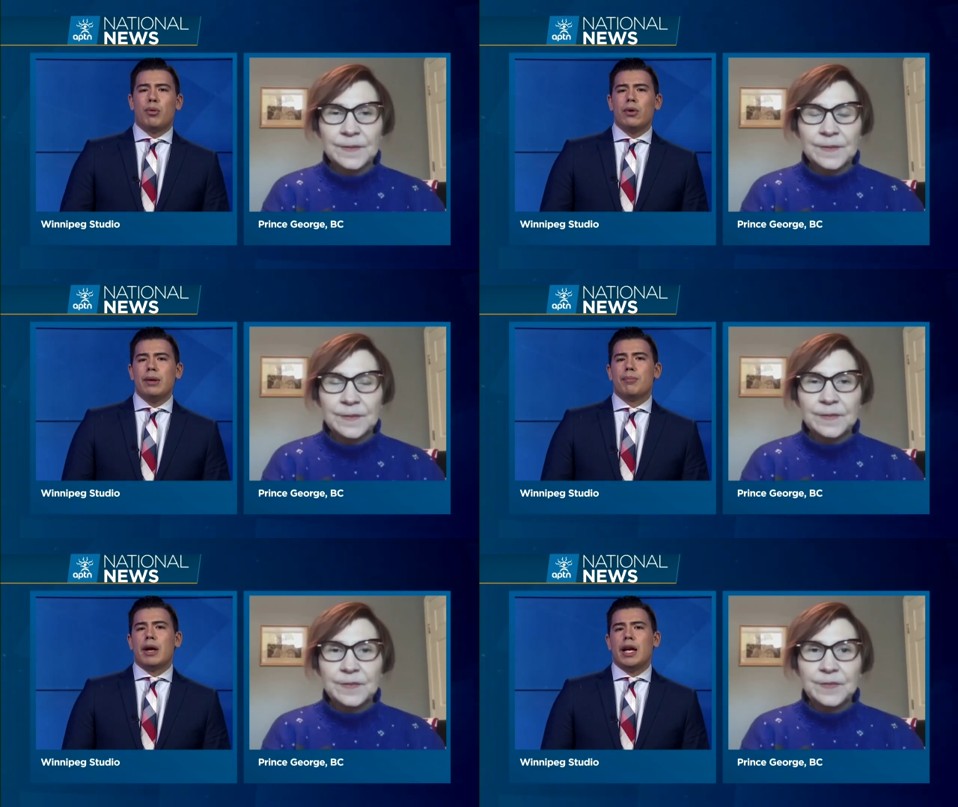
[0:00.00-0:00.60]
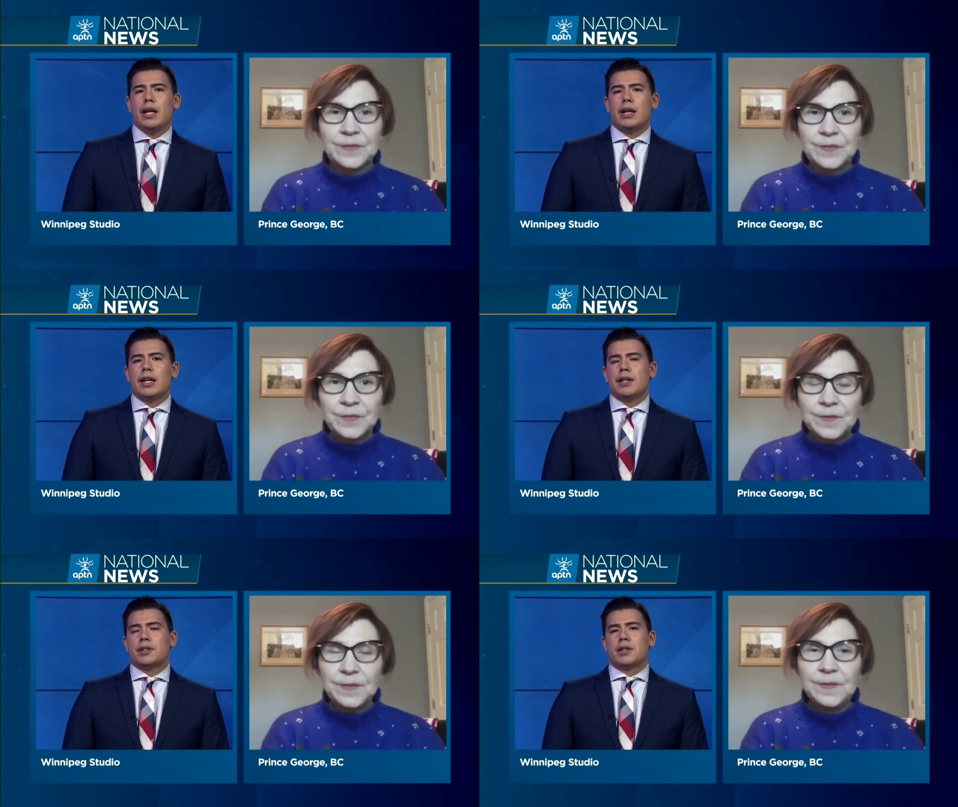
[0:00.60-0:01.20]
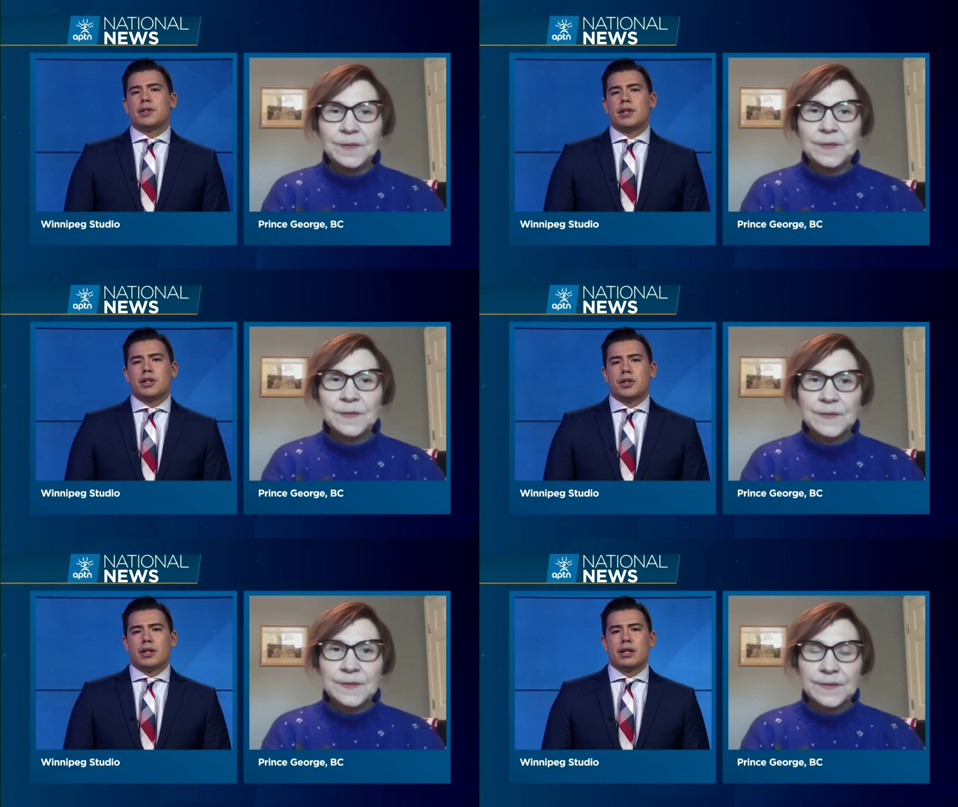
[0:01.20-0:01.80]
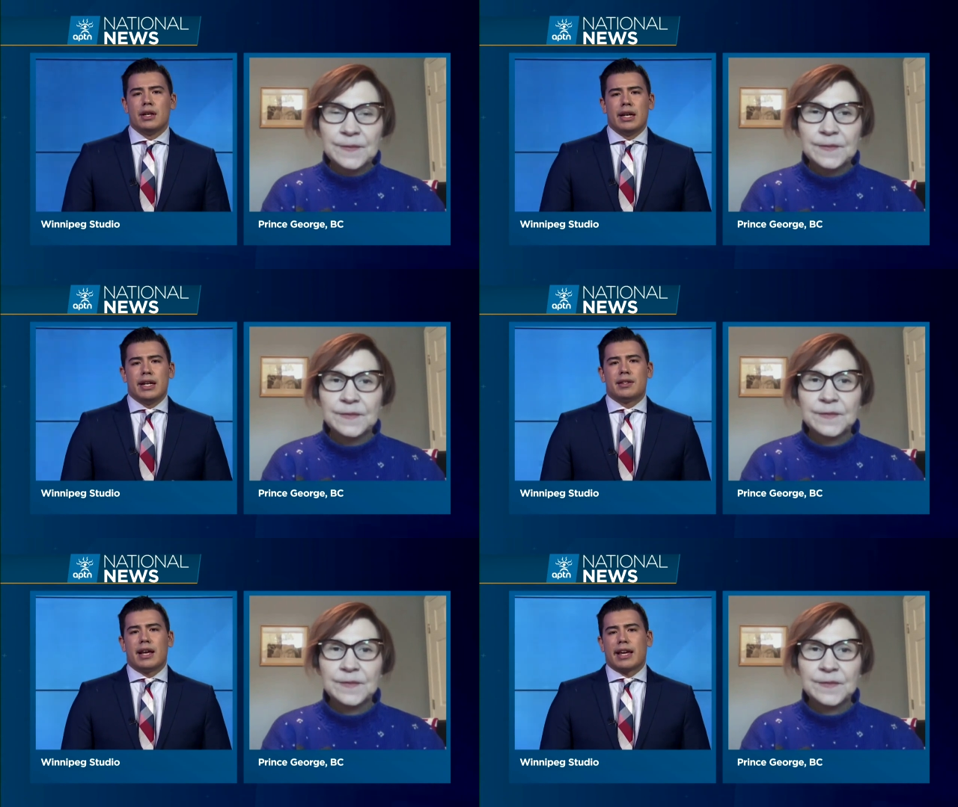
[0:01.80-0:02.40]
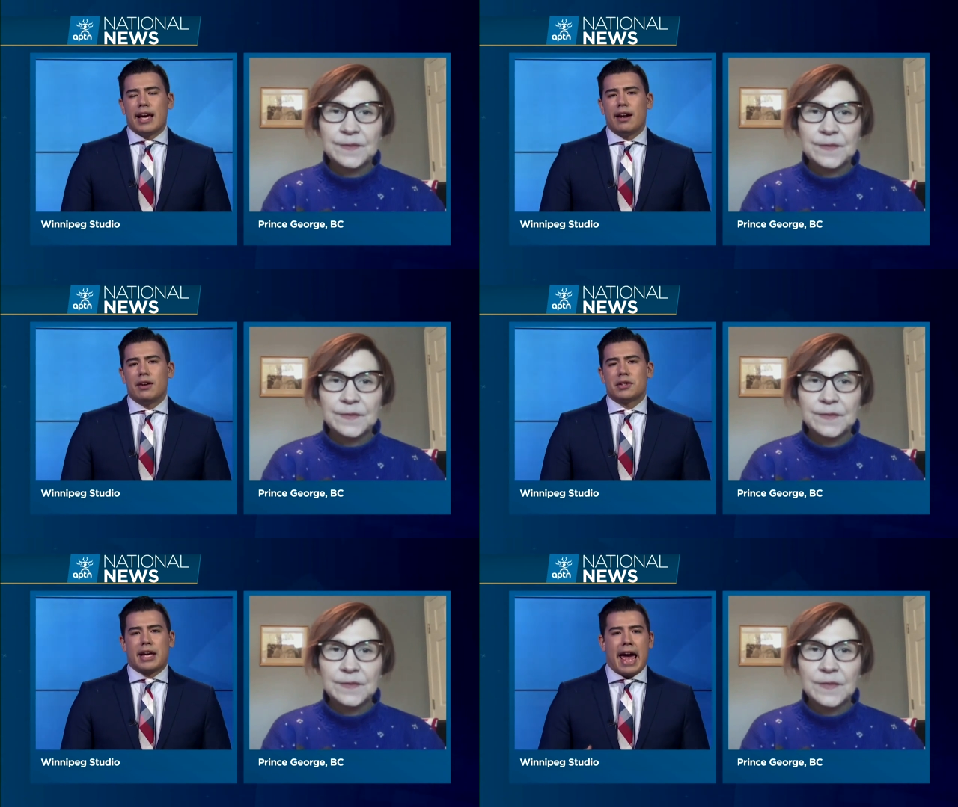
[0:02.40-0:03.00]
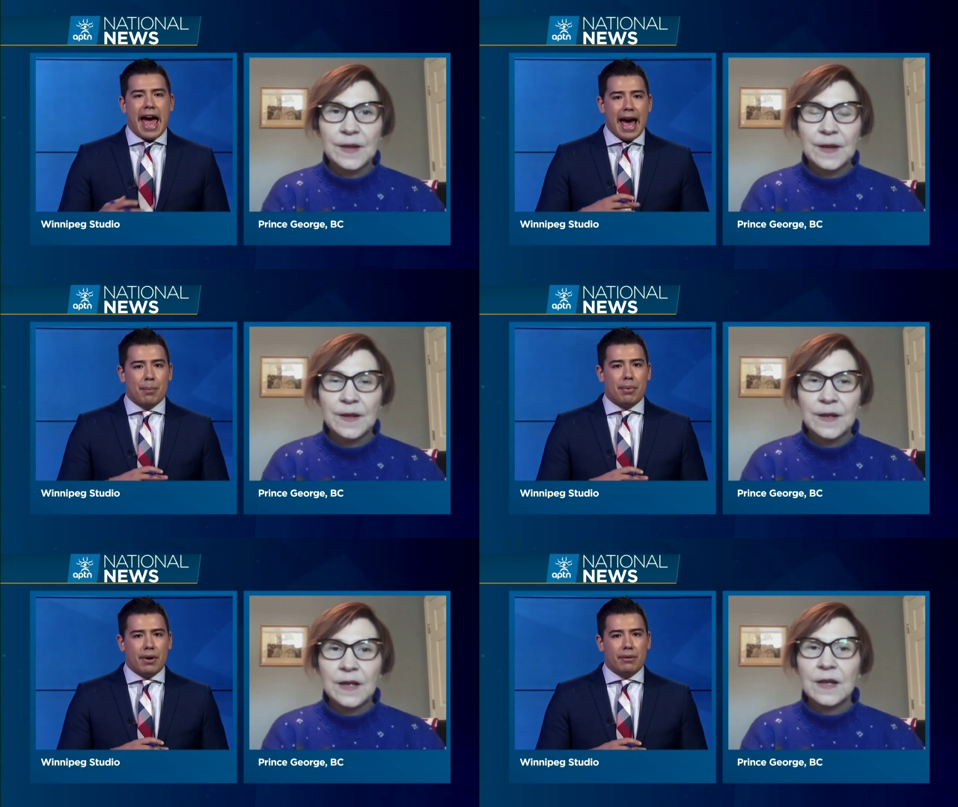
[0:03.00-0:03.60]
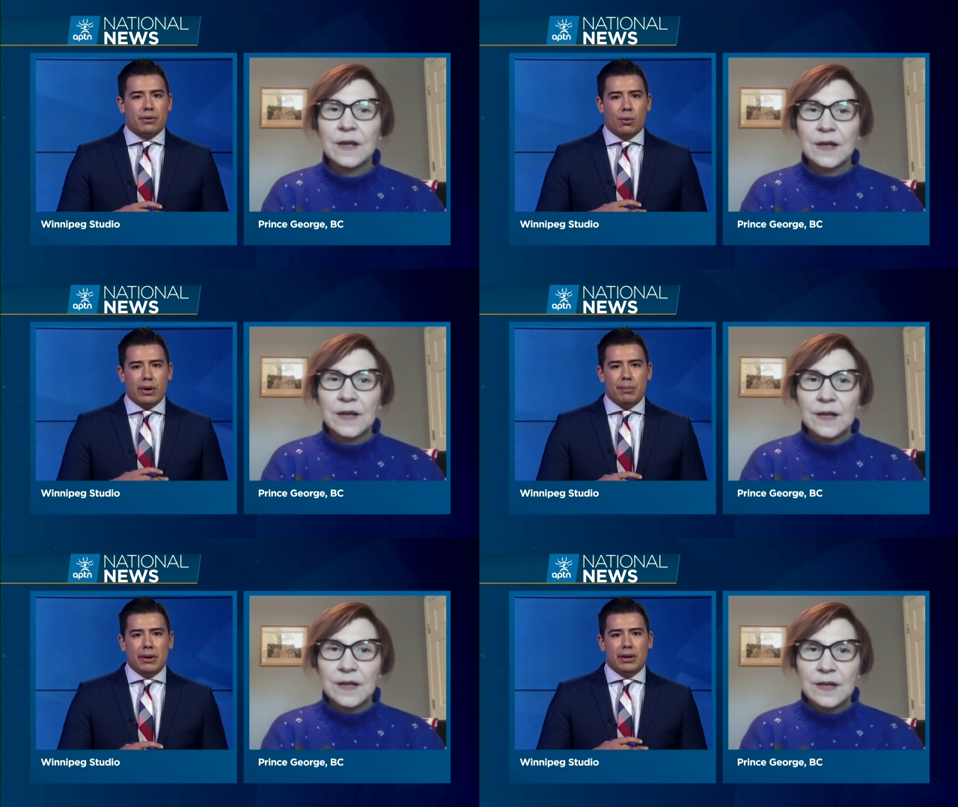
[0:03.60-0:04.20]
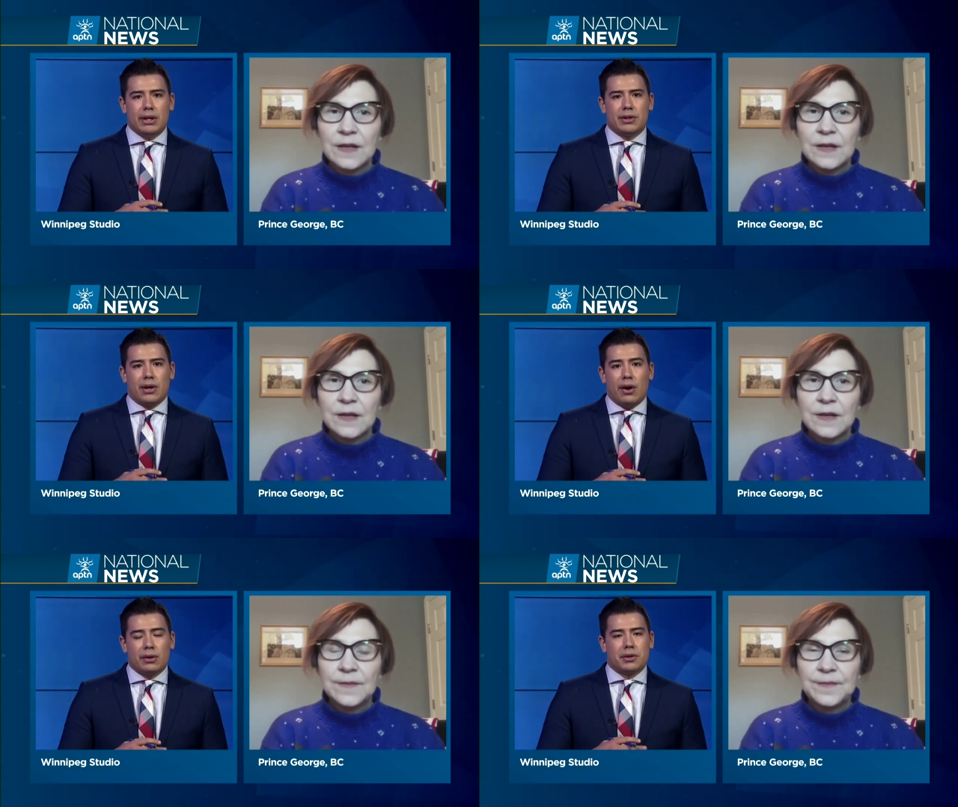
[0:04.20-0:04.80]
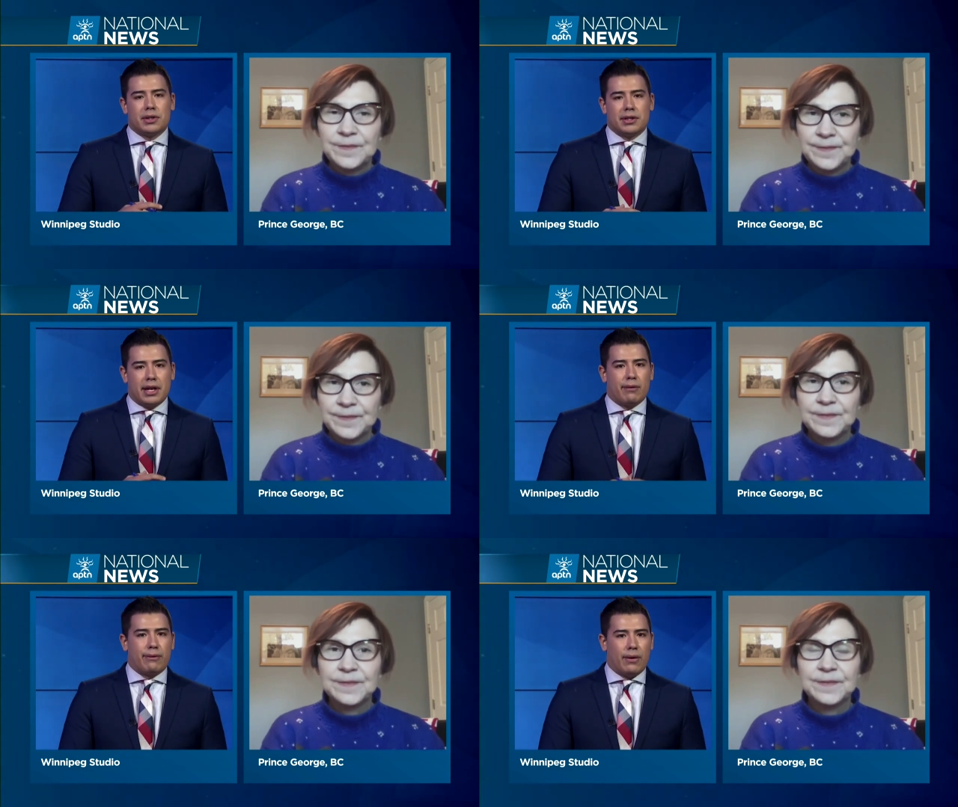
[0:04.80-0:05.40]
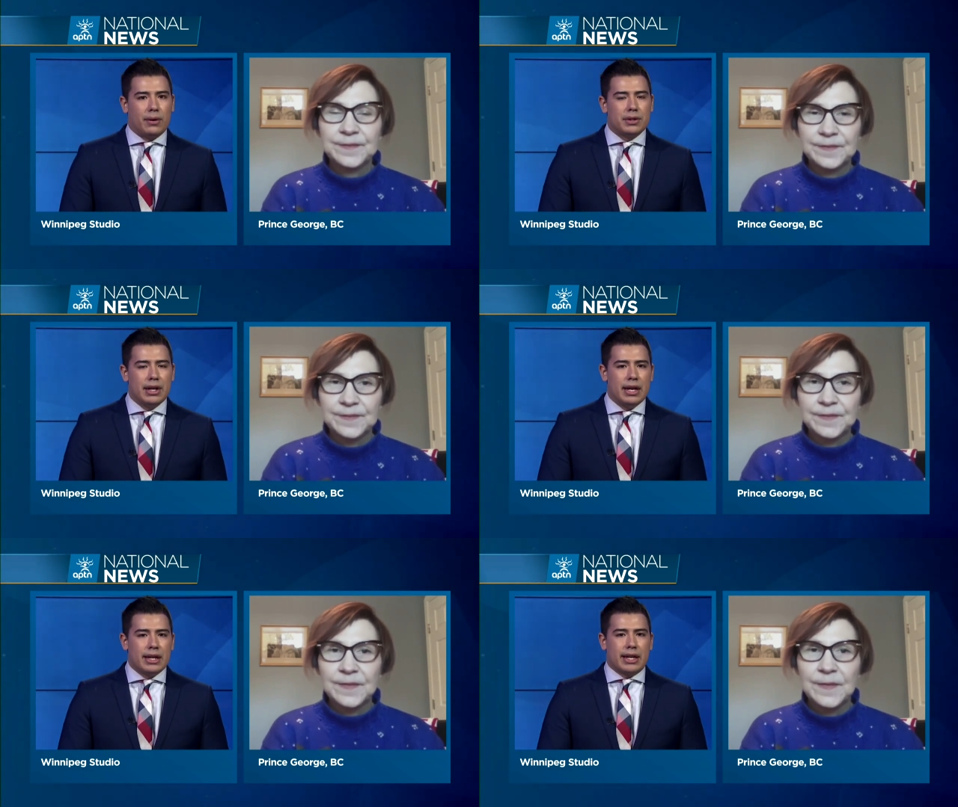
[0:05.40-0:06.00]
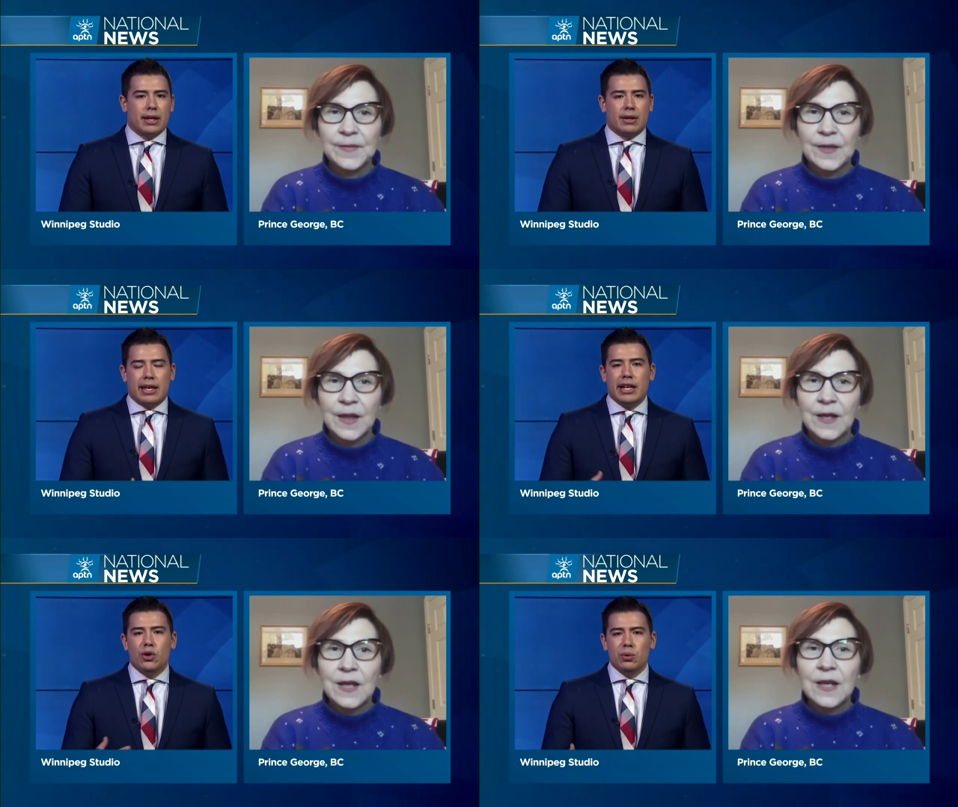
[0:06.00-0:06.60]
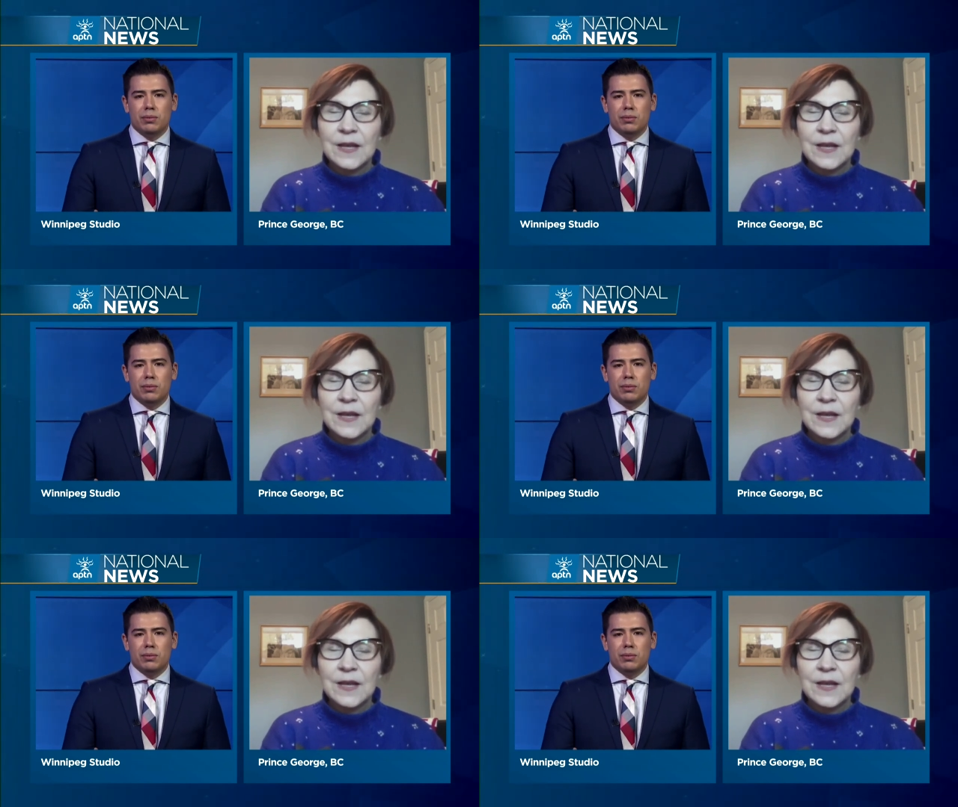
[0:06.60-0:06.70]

Speaker 1: point made in this decision is that Canada's cap of twenty billion dollars is at fault. Can you